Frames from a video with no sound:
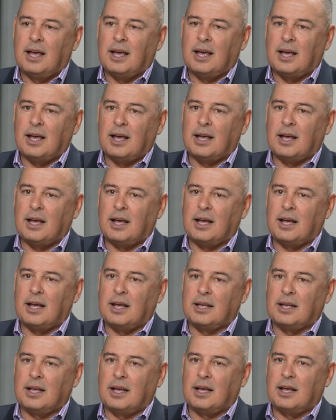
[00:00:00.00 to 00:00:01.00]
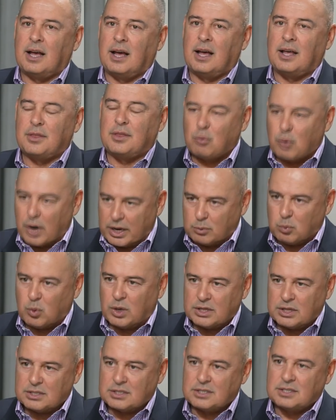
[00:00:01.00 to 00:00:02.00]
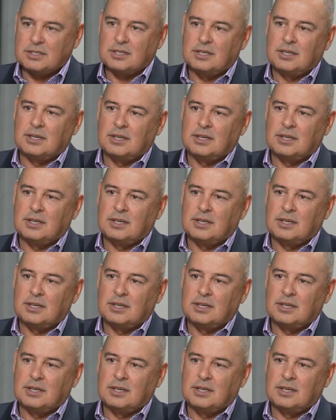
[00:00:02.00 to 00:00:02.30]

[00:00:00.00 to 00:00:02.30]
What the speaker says: are the right ones